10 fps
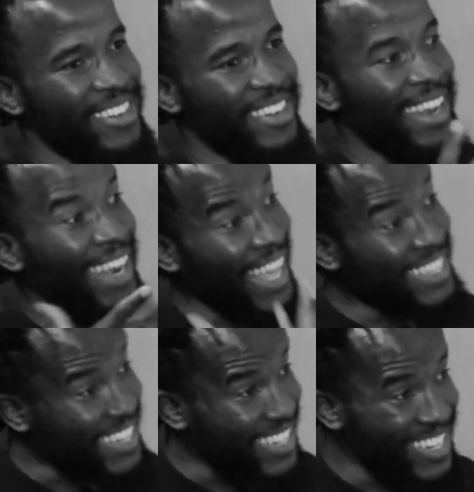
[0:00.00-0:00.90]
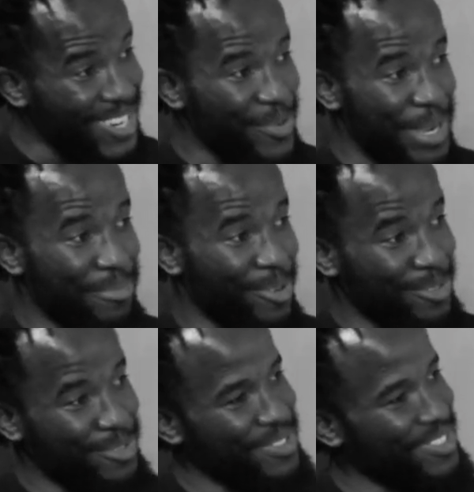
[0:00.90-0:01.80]
enlightened in a way about
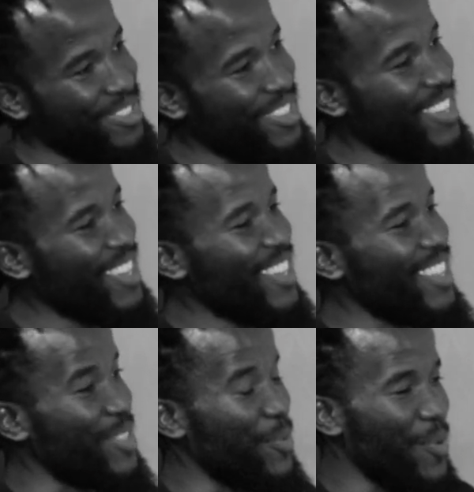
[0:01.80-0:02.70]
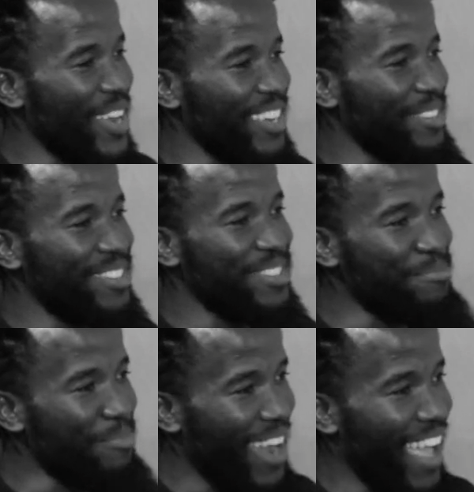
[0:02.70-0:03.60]
the word
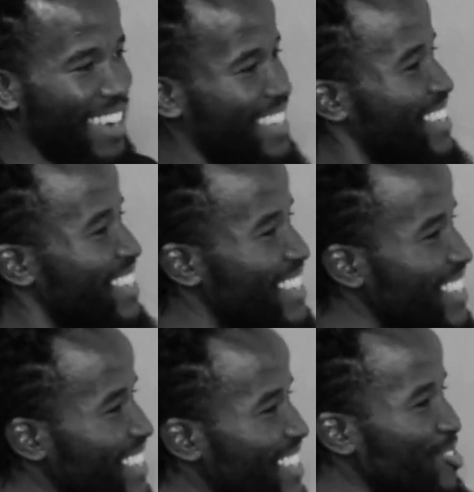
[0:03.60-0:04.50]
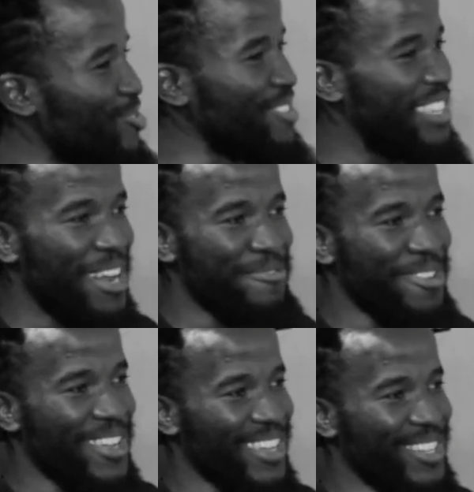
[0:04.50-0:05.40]
black. With the
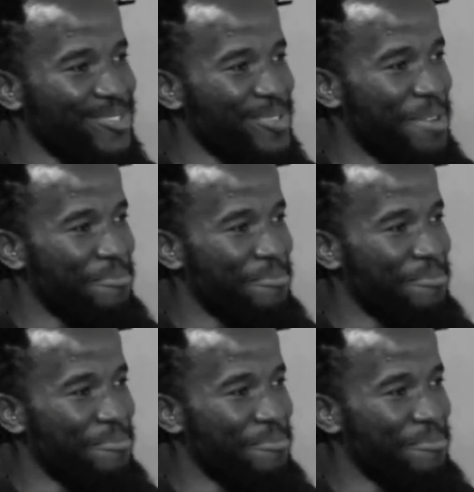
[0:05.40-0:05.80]
Africans, we are